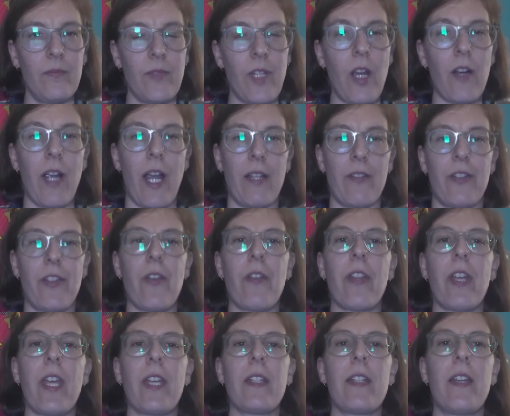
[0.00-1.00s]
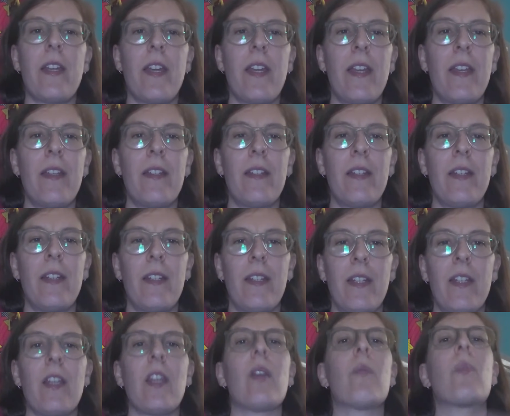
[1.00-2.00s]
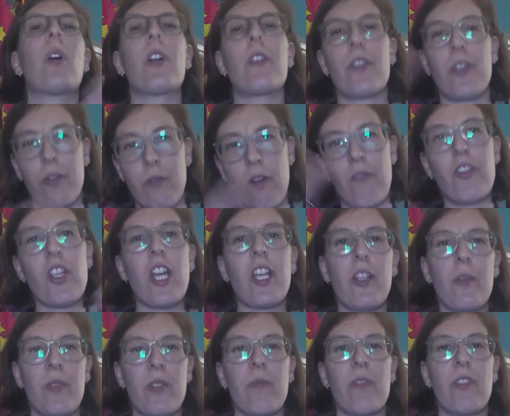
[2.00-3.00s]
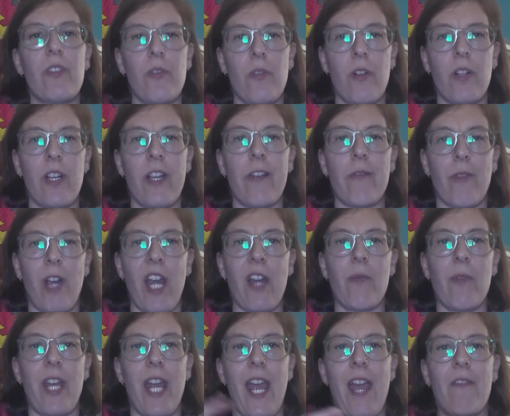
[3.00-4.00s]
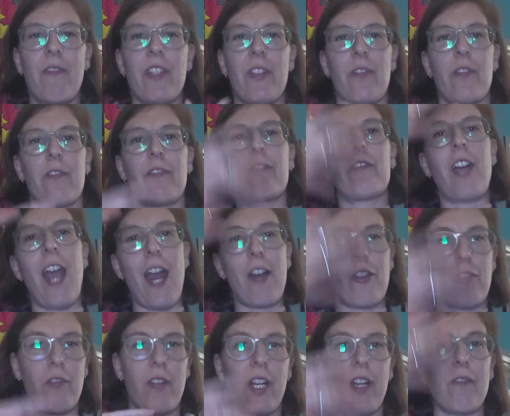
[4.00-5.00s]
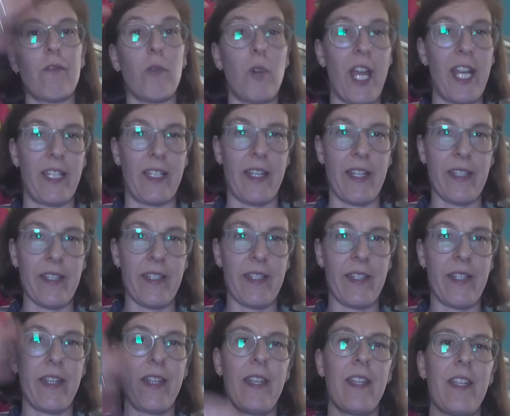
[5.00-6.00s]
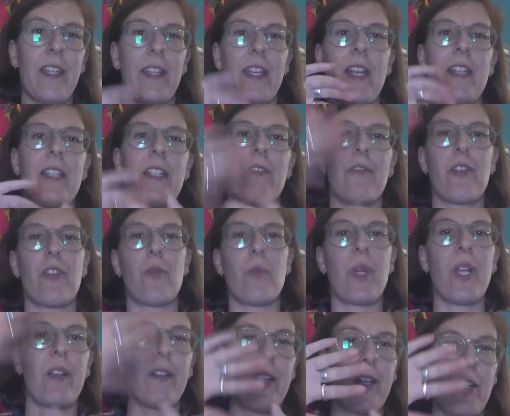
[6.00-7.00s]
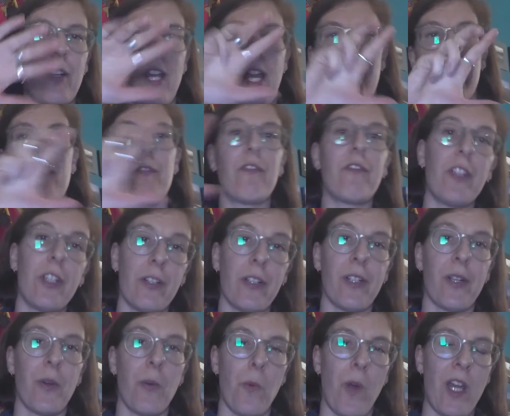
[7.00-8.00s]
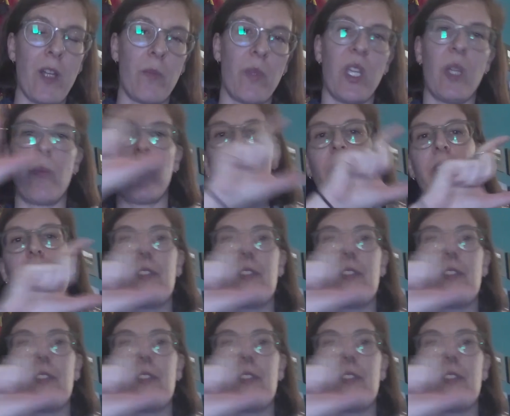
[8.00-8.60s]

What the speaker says: All right, so then in part 2 of Jacobson's story, right, we have the sort of fracturing of whiteness, the idea of superior and inferior white people.